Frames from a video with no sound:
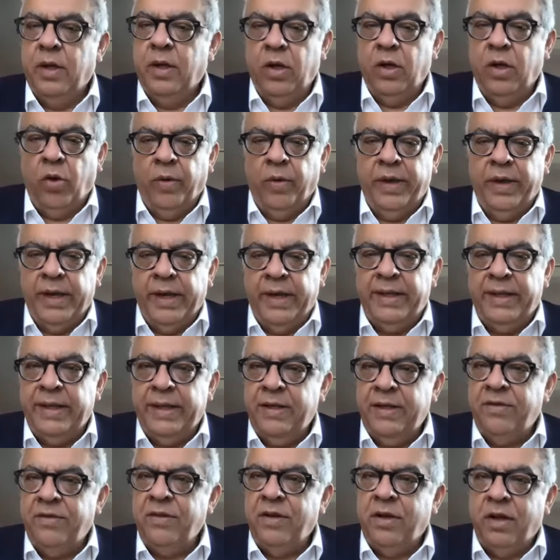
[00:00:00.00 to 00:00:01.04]
Okay, I think
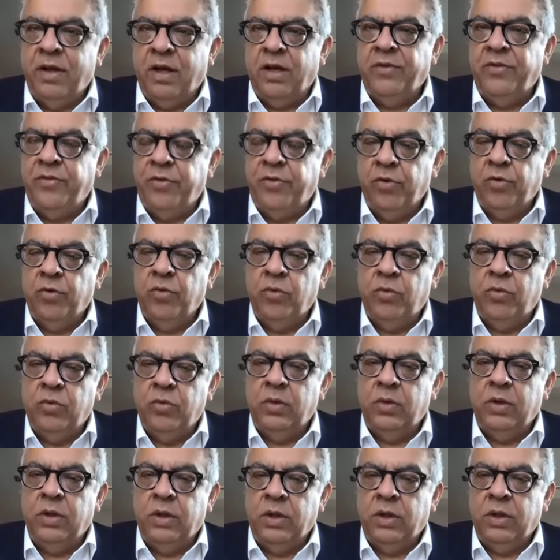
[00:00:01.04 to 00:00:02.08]
it's the last
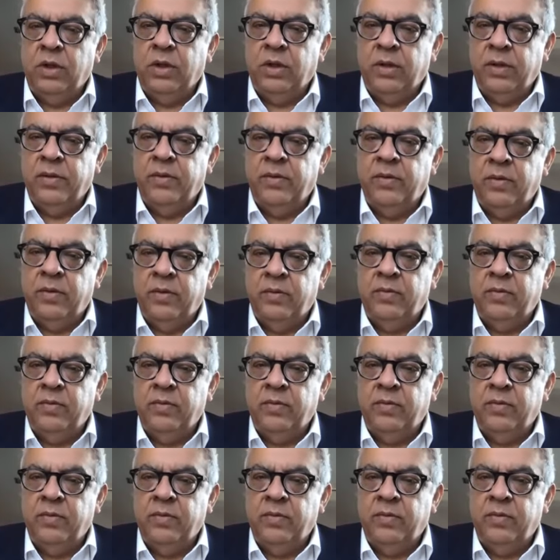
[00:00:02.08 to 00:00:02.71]
two.